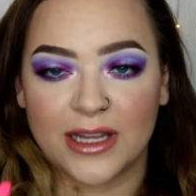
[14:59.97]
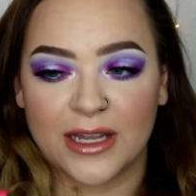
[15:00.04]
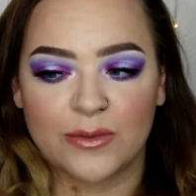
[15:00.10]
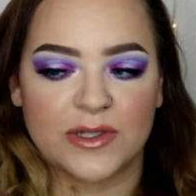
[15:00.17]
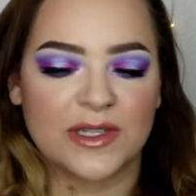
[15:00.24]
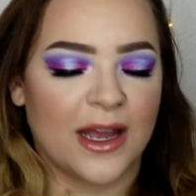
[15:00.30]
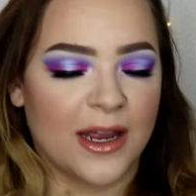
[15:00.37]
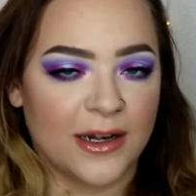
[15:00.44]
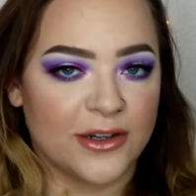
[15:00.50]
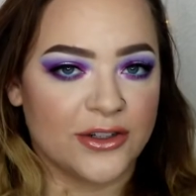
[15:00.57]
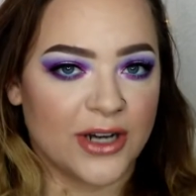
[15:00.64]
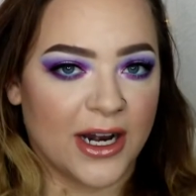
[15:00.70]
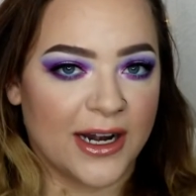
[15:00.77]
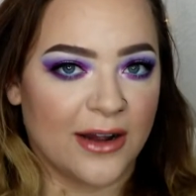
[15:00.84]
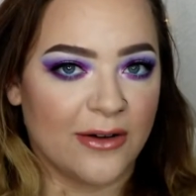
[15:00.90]
that was kind of
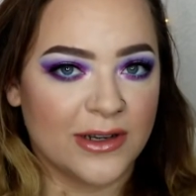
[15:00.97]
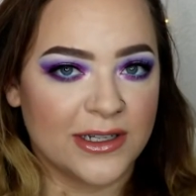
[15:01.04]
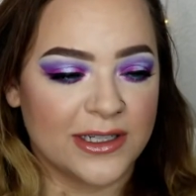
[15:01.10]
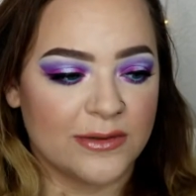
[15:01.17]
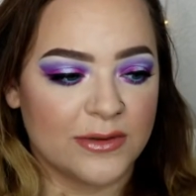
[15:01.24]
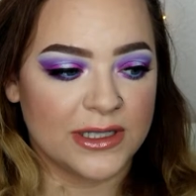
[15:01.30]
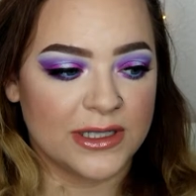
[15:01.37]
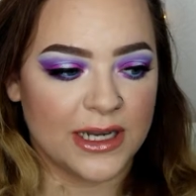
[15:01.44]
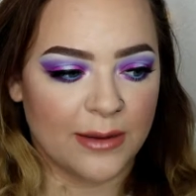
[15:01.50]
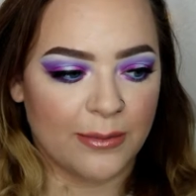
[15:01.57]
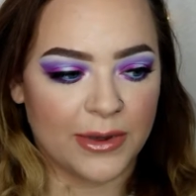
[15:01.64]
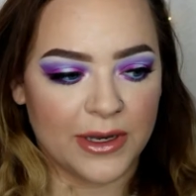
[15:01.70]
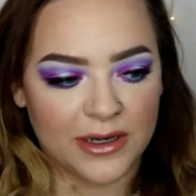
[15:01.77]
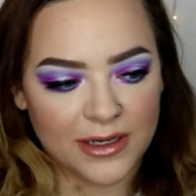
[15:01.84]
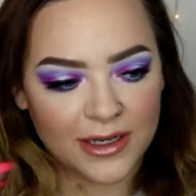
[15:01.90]
dried out because it
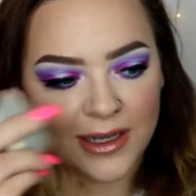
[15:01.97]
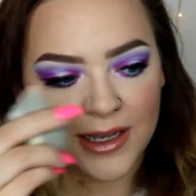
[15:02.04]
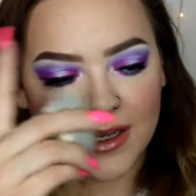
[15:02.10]
dampened